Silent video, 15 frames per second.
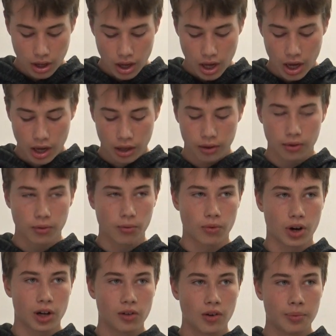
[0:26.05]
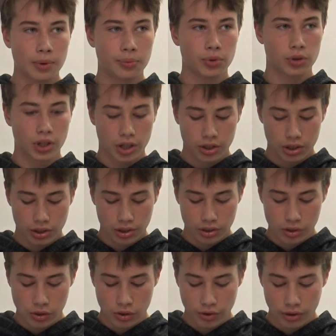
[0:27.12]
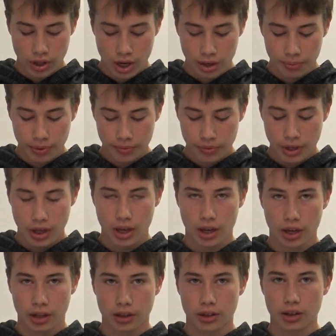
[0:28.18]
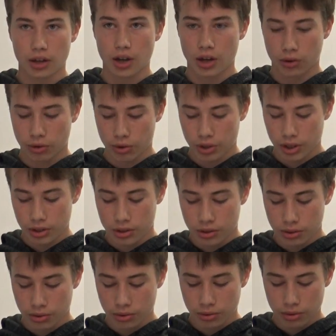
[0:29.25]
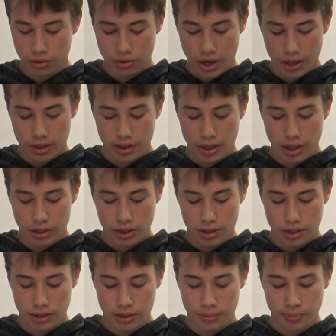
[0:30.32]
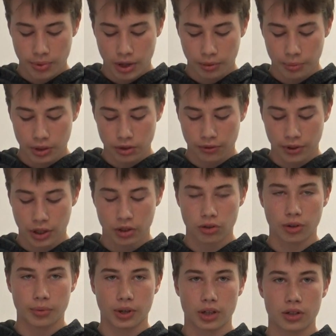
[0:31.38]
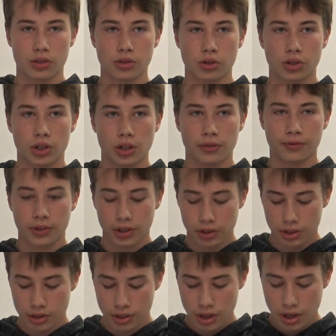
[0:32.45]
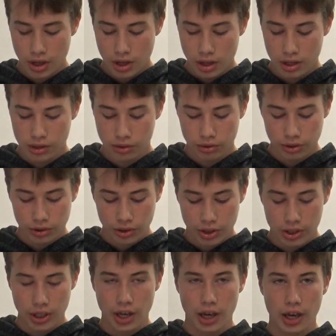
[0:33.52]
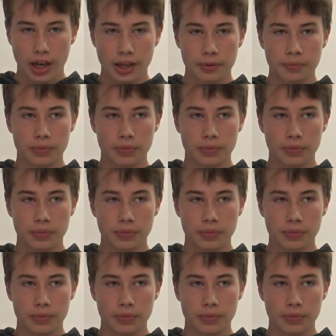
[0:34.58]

And while our population is growing up, and according to United Nations Department of Economic and Social Affairs, is going to reach 9.7